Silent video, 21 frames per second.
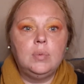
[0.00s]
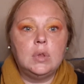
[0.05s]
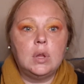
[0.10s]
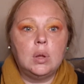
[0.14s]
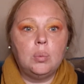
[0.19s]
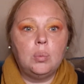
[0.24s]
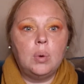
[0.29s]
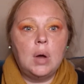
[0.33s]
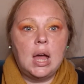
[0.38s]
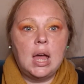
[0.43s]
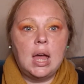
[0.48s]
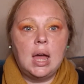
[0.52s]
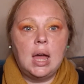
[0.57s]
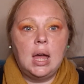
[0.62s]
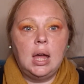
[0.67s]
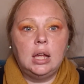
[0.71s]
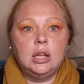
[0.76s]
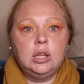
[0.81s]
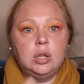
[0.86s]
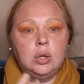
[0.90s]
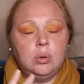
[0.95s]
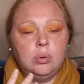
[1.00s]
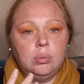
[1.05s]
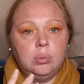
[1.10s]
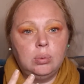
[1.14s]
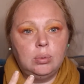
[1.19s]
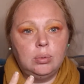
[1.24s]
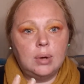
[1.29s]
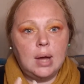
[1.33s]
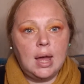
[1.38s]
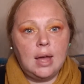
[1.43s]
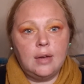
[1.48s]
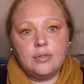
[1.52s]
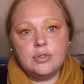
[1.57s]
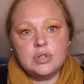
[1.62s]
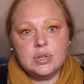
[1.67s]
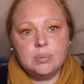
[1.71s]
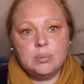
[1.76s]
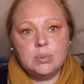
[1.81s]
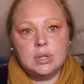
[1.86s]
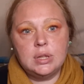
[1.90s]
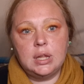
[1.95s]
where you will have
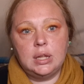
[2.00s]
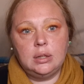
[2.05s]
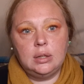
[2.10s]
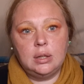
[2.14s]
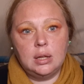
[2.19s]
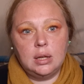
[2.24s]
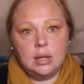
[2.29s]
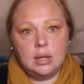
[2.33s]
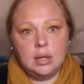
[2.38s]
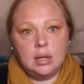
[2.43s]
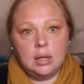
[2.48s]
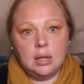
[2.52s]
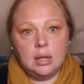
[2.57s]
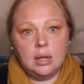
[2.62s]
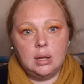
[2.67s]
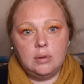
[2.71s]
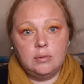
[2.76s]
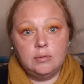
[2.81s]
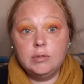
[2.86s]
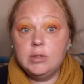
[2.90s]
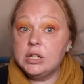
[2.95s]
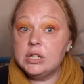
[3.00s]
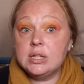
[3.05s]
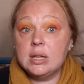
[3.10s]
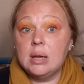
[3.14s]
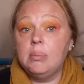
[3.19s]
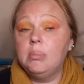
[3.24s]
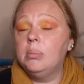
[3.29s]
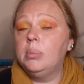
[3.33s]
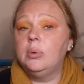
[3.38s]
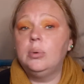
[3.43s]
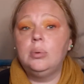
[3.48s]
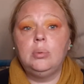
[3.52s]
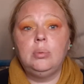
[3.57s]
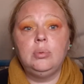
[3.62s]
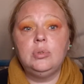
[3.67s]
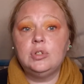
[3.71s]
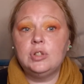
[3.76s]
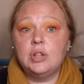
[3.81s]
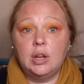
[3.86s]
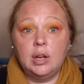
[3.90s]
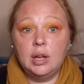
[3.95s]
something that
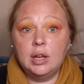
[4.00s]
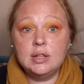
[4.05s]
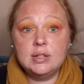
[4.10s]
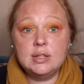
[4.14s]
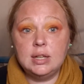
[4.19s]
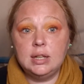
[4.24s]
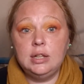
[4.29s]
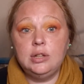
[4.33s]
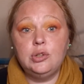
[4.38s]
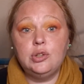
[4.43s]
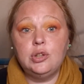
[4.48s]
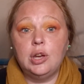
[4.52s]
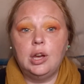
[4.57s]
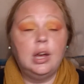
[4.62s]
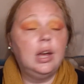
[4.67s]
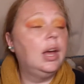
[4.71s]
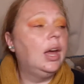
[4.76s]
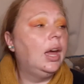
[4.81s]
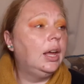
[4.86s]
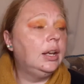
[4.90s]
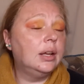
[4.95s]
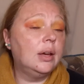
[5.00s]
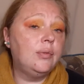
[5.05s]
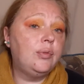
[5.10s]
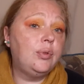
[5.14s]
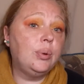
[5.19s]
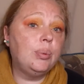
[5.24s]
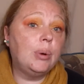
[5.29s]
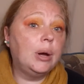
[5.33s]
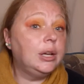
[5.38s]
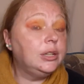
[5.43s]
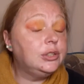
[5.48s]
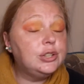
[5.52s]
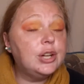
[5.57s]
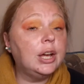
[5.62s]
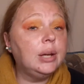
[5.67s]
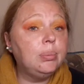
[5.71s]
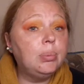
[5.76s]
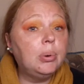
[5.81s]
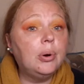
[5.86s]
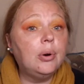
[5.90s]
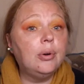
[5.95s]
resembles a seizure in every way,
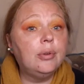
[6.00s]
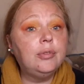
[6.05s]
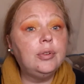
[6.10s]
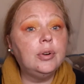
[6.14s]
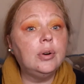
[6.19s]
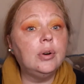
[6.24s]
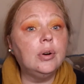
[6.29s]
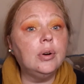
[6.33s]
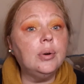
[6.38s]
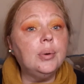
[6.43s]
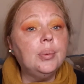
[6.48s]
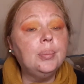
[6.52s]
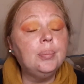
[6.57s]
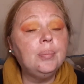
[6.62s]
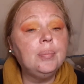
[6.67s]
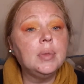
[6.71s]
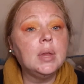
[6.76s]
shape or form,